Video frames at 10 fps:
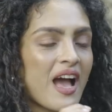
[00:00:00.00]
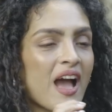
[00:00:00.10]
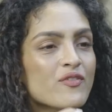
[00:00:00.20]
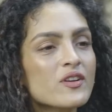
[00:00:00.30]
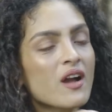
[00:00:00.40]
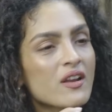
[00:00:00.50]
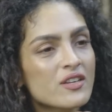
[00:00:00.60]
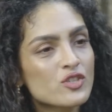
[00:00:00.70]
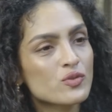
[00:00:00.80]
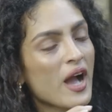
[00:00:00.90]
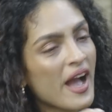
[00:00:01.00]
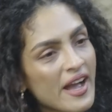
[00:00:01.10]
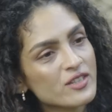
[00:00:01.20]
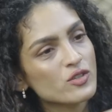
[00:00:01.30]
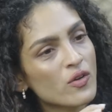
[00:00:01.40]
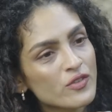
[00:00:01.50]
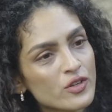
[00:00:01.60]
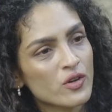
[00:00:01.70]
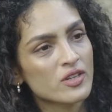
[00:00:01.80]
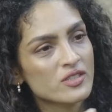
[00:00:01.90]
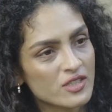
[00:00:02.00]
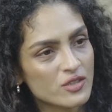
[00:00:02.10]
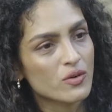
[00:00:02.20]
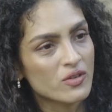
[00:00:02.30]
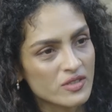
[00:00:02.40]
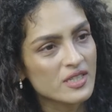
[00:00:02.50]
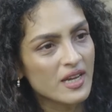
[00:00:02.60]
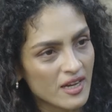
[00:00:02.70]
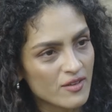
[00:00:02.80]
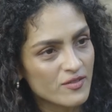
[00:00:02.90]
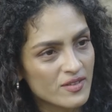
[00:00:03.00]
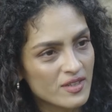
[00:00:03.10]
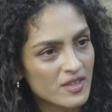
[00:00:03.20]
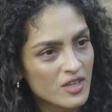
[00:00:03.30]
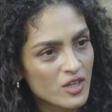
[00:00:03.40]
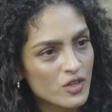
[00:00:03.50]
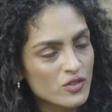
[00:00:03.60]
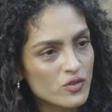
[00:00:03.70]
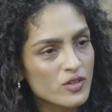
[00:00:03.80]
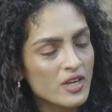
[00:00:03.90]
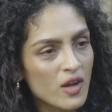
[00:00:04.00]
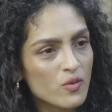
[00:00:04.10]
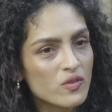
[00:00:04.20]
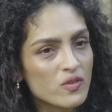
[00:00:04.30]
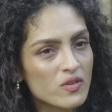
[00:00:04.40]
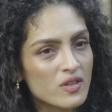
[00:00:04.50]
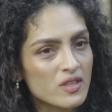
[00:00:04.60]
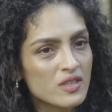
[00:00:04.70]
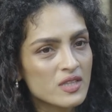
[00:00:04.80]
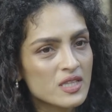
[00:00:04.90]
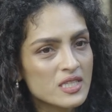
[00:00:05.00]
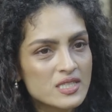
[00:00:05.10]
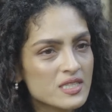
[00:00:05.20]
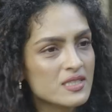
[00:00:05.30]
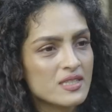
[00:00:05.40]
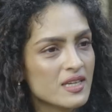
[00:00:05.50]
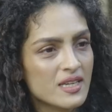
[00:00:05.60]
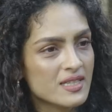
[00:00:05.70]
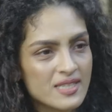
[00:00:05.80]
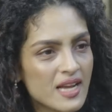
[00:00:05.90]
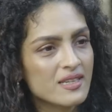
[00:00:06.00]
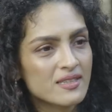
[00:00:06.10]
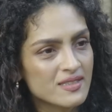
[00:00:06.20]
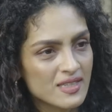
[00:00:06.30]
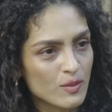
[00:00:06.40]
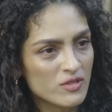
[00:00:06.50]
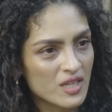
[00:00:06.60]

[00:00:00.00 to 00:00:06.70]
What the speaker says: have the courage to act on the knowledge that you already have. So now, this is exactly the same